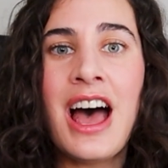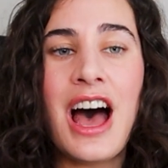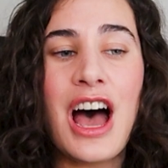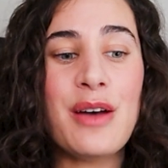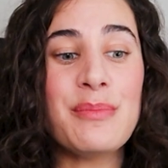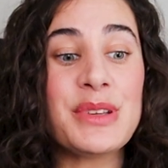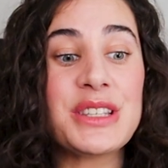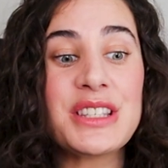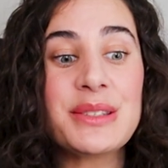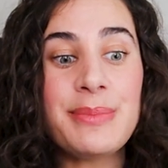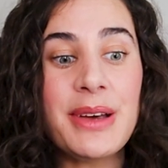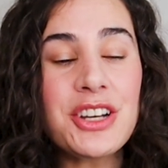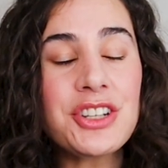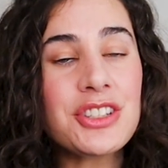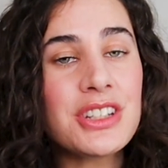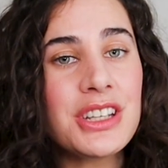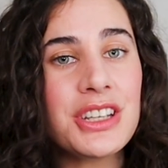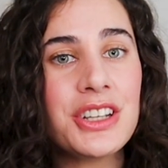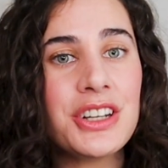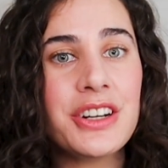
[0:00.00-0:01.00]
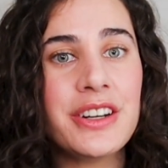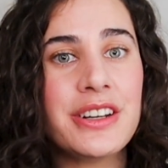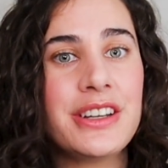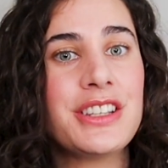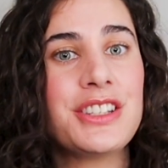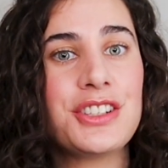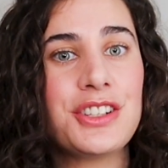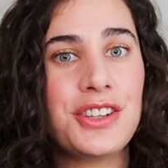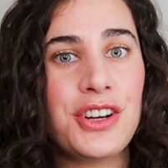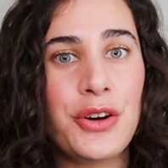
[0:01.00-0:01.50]
I'm especially
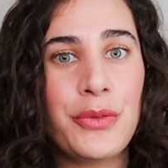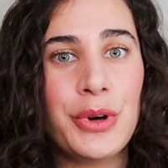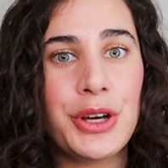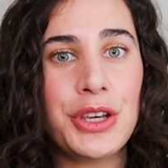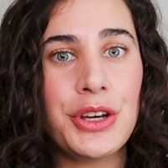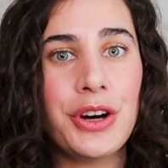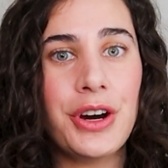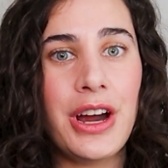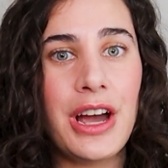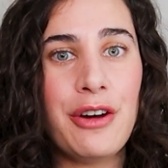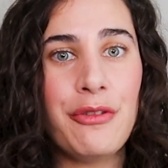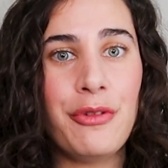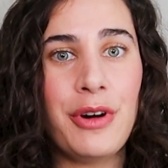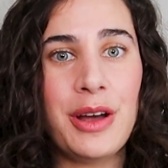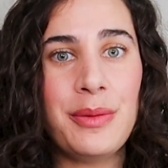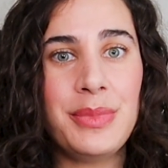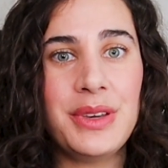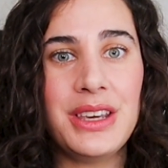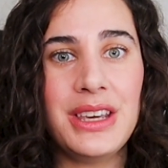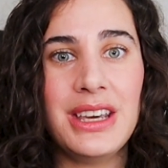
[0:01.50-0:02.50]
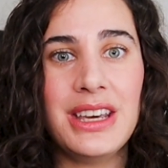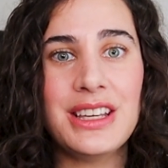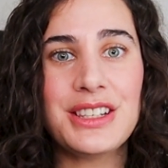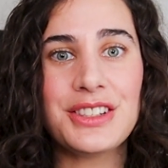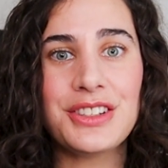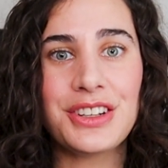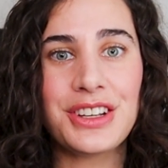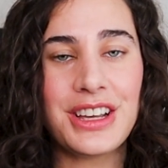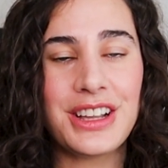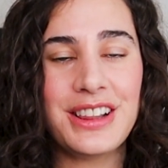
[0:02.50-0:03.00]
curious to know what your FYP is
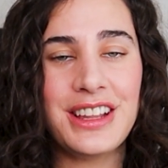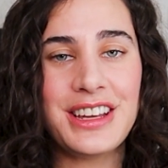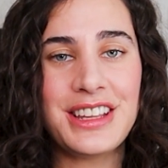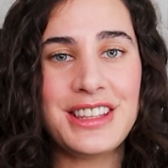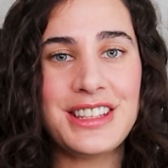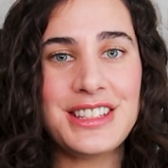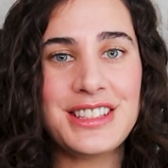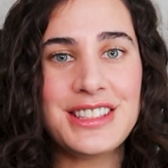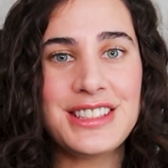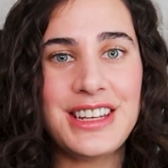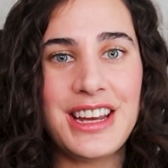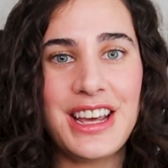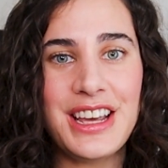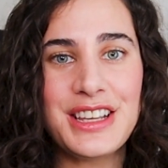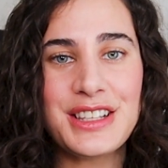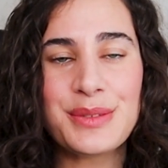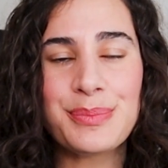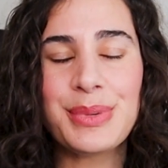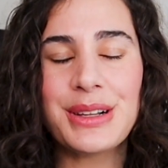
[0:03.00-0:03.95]
looking like these days.